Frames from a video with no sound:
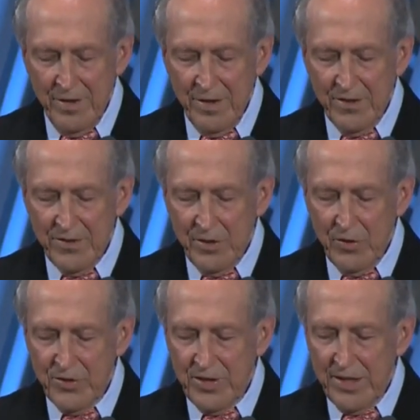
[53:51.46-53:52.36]
has
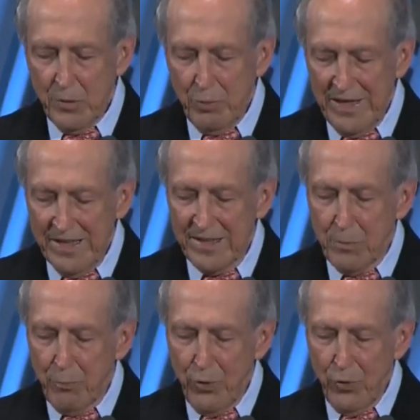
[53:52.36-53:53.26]
seriously depleted the
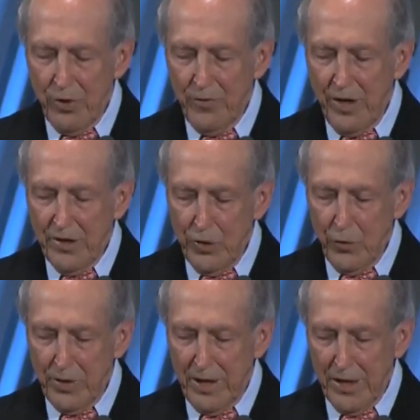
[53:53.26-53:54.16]
pool of
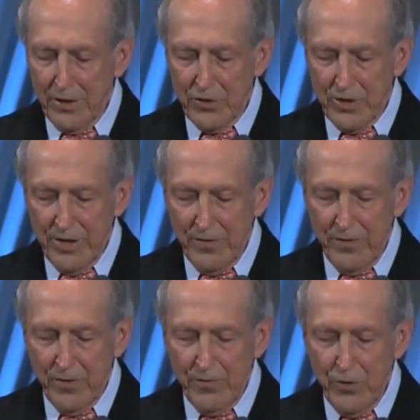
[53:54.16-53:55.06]
unknown knowledge
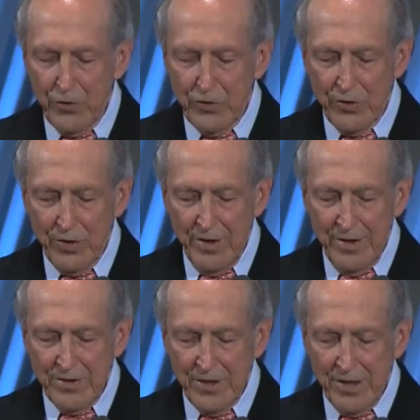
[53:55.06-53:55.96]
left for future
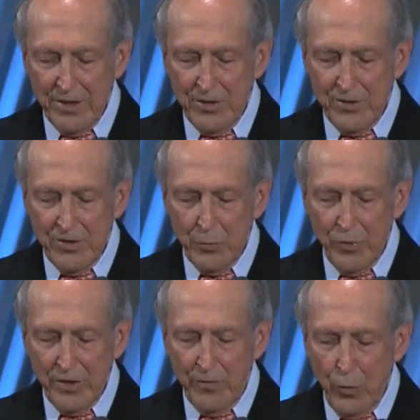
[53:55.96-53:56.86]
scientists to
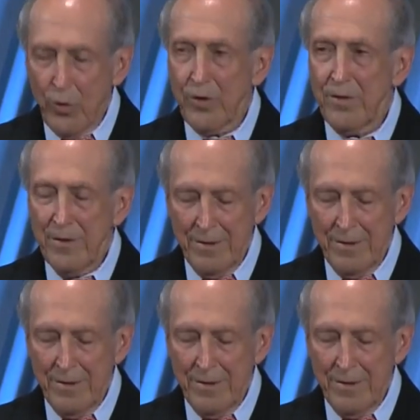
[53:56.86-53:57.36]
bring forth.